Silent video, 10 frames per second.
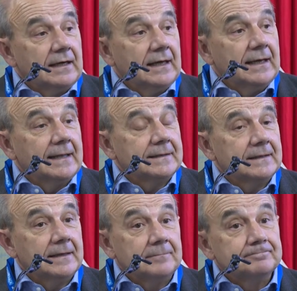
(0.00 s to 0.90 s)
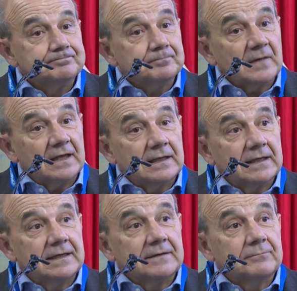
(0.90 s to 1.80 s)
And um,
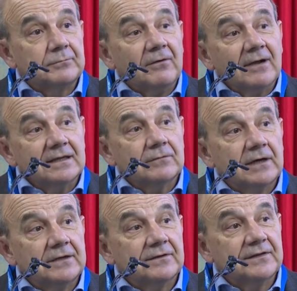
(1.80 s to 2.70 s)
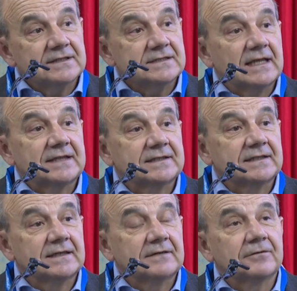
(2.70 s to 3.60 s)
uh, probably one of the things that
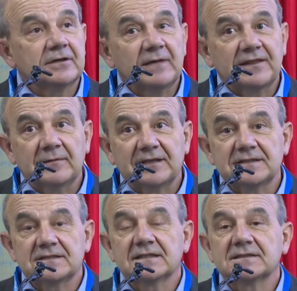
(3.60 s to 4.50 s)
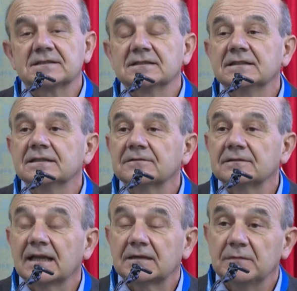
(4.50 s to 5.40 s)
uh, for a mathematician uh,
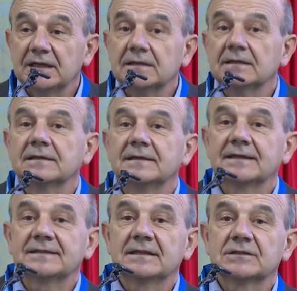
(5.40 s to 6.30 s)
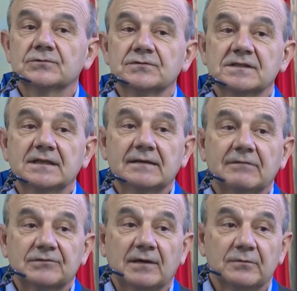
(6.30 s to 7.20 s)
like me that I should say
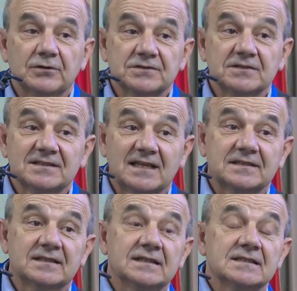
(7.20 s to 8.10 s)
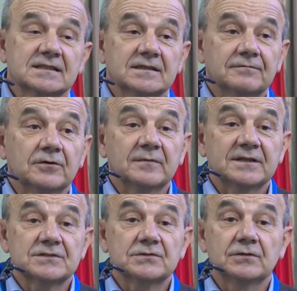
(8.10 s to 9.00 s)
about Ambrosio is that he is a
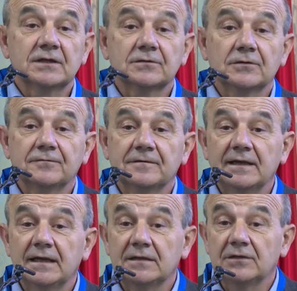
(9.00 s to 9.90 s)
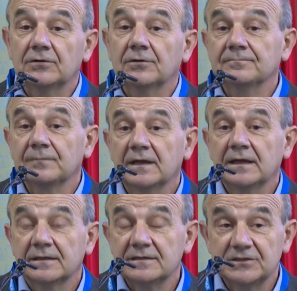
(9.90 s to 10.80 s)
former student of Ennio
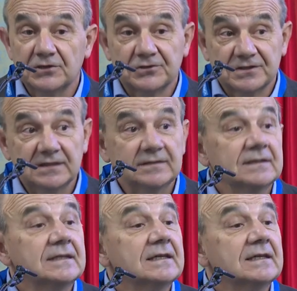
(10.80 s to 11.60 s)
De Giorgi.